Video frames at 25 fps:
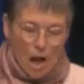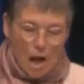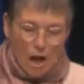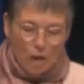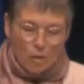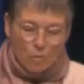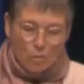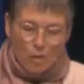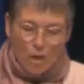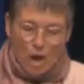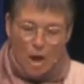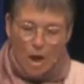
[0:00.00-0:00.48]

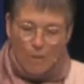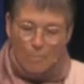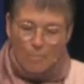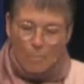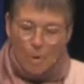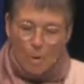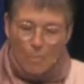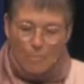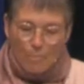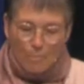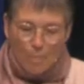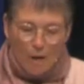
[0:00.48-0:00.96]
And we are
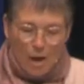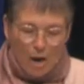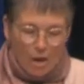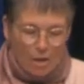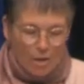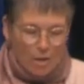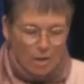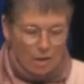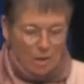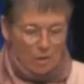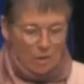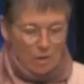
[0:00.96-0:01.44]

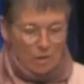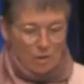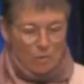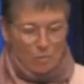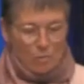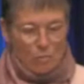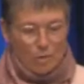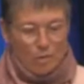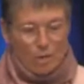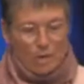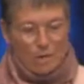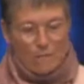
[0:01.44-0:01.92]
bombarded
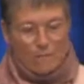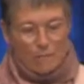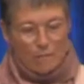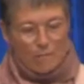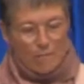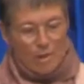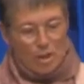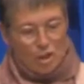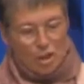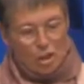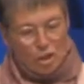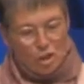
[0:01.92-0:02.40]
with
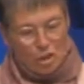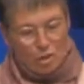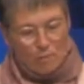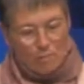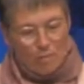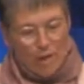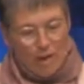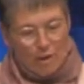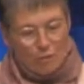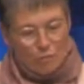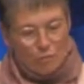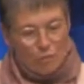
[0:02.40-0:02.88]
information
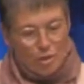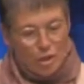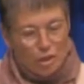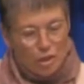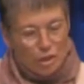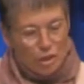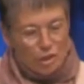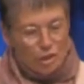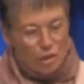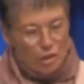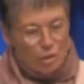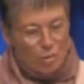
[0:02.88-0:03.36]
about
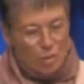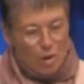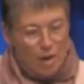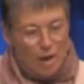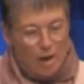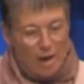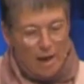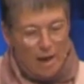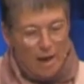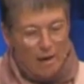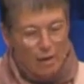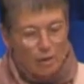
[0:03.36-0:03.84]
risks to
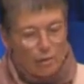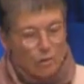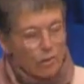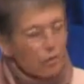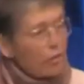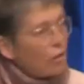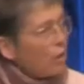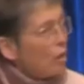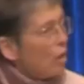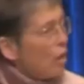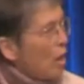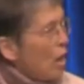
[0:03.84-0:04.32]
our
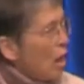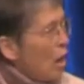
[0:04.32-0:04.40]
health